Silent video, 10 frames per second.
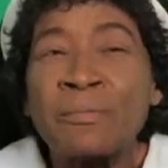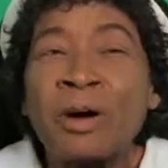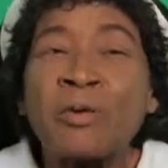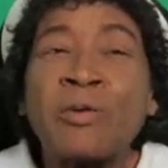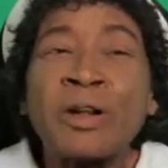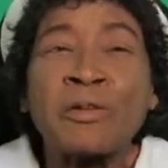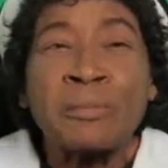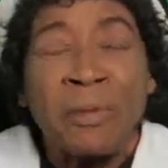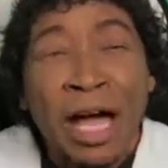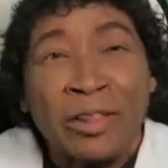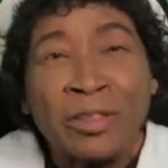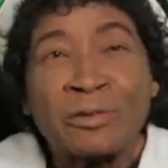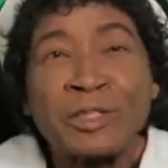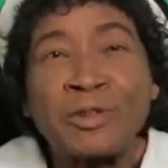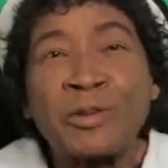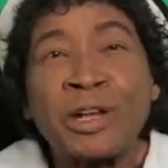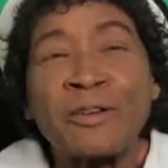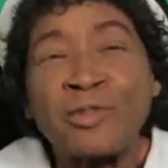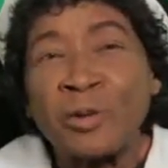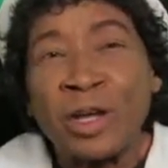But we want to remind those of you in
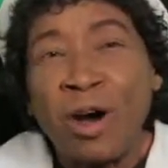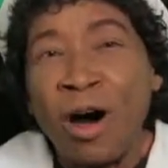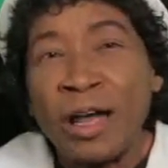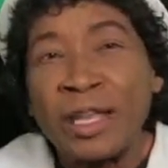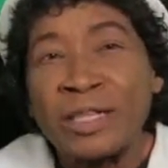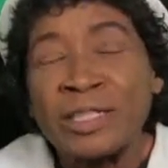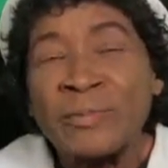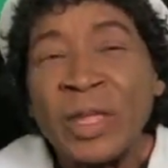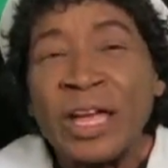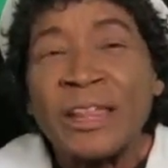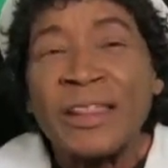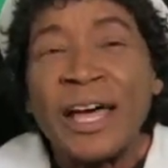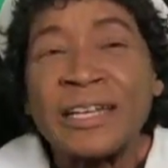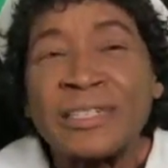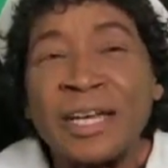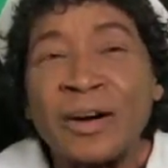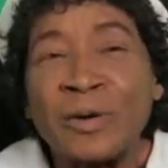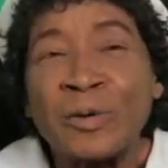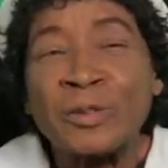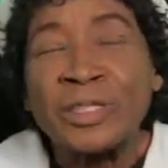our viewing audience that uh,
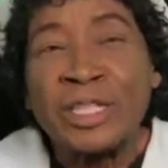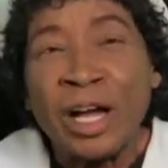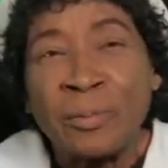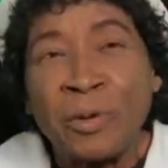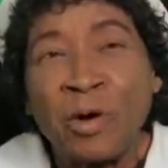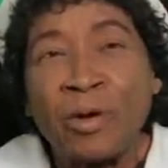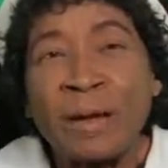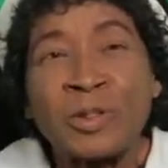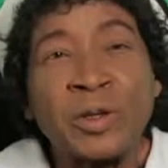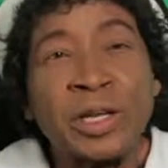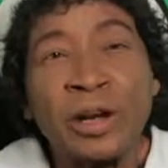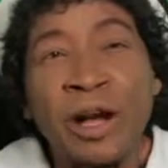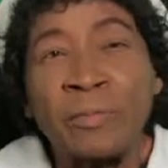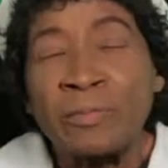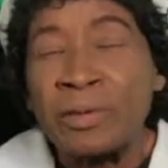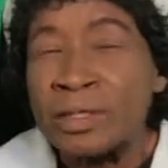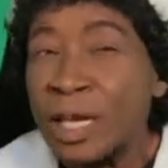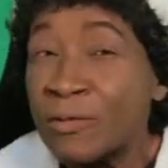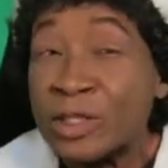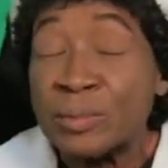who see our programs, who hear our
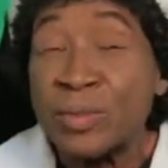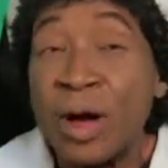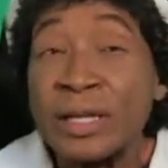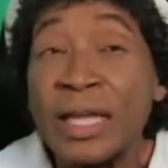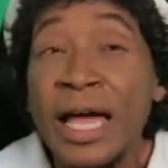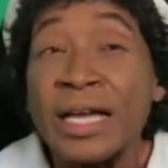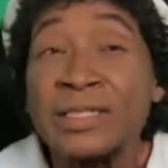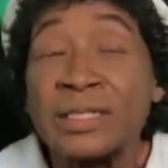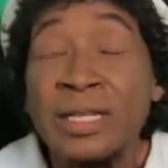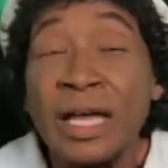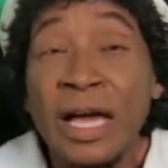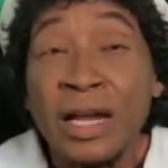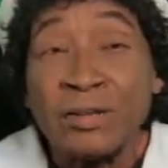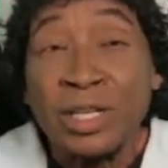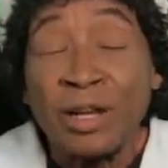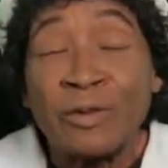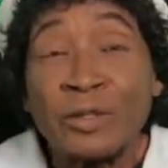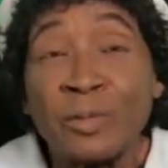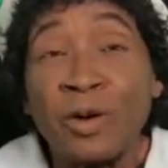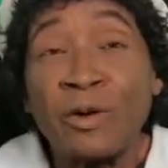television broadcasts and, and our
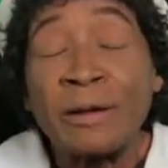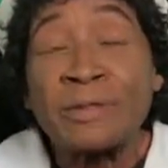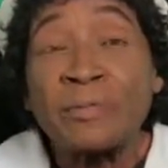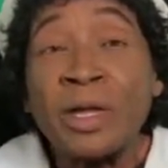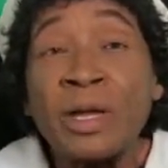television programs,